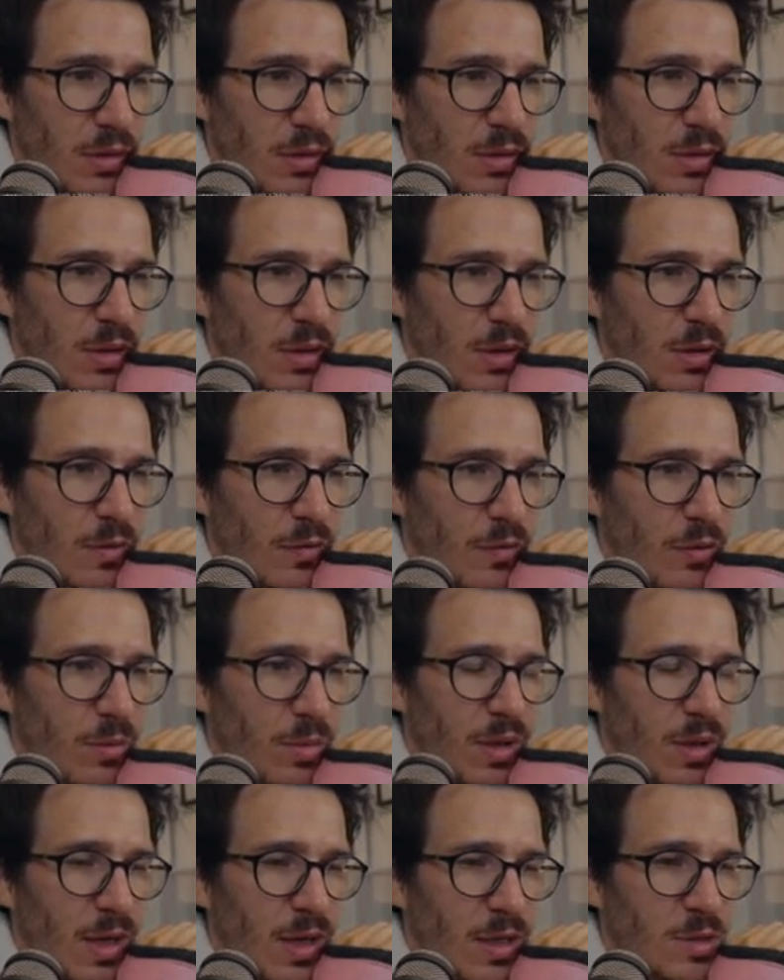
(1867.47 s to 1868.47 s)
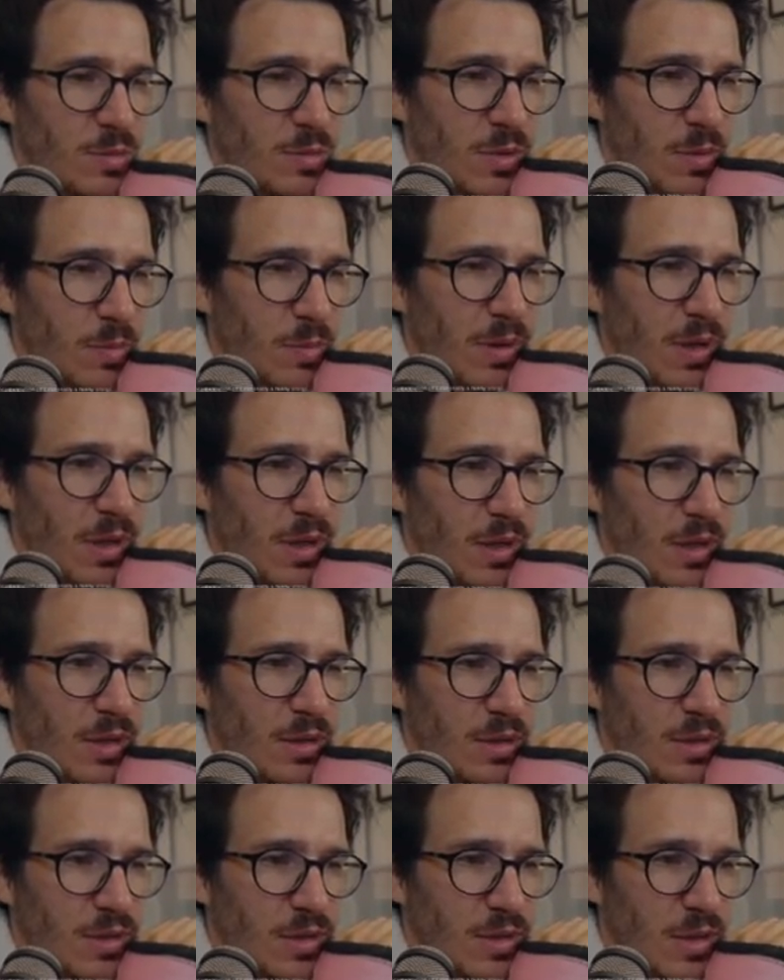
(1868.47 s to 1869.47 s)
done from Gatsby
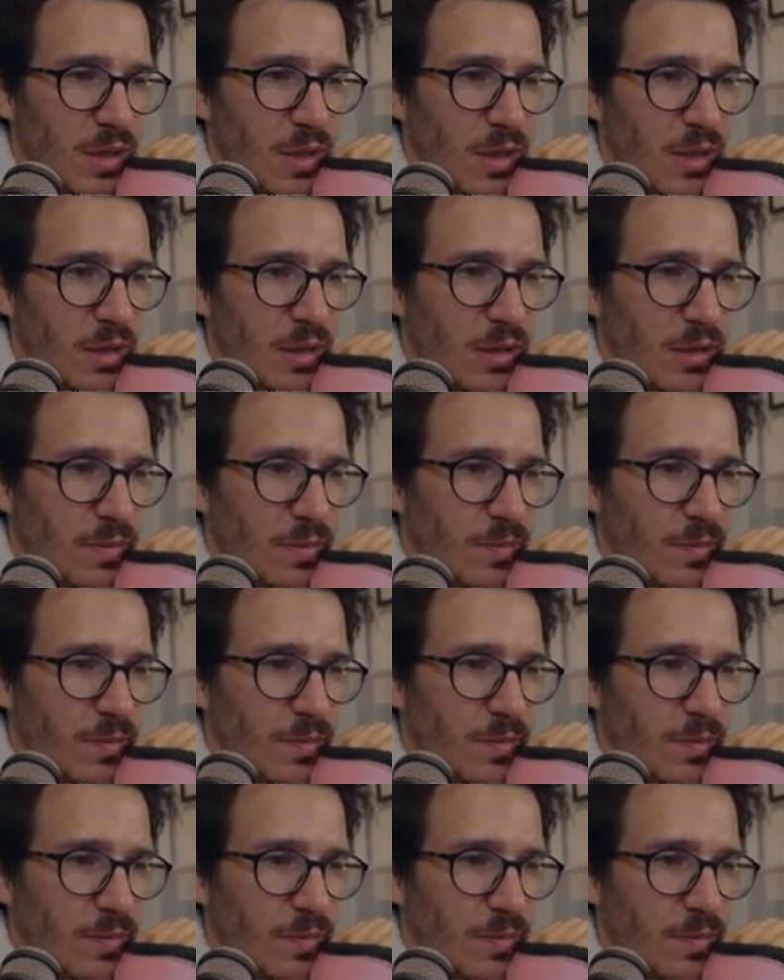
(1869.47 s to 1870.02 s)
plugin slug.